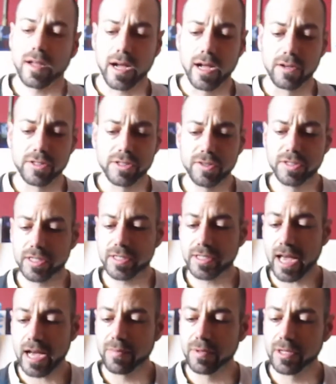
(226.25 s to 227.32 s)
I also use a
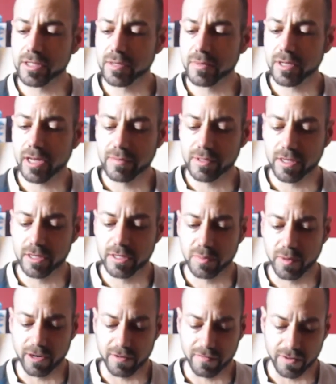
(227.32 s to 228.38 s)
tablet sometimes and a
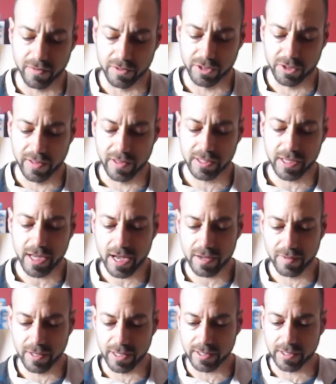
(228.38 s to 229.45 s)
smartphone. So on the
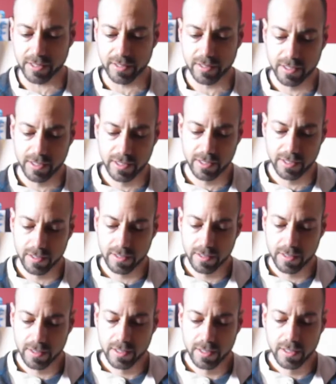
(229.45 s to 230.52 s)
tablet,
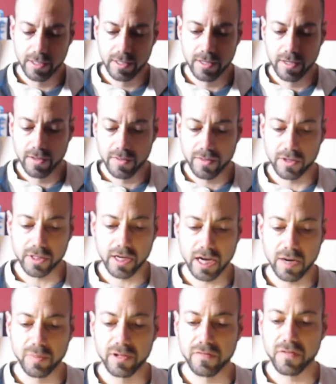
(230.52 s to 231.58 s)
there's a
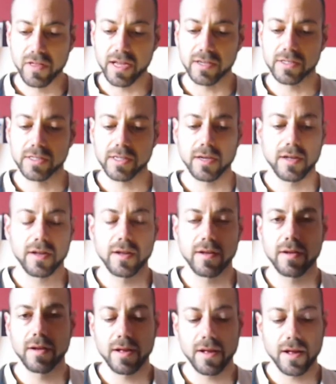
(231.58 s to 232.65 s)
couple of things.
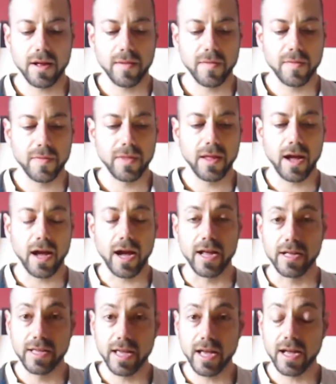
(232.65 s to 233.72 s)
I,
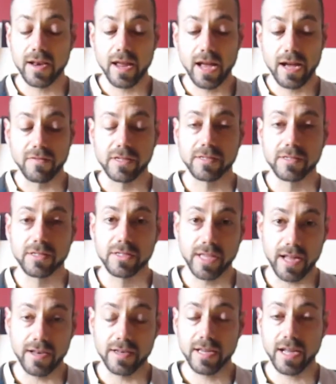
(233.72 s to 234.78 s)
again, have a
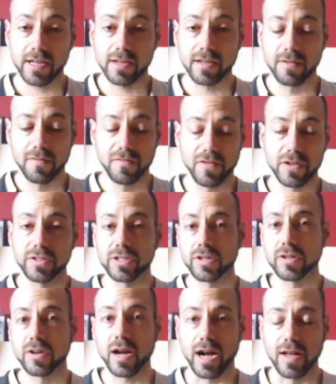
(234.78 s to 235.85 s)
ZenTech
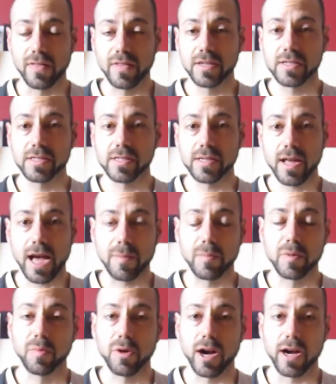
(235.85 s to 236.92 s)
filter on this
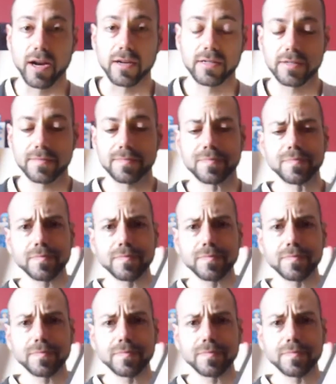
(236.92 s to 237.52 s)
Apple product.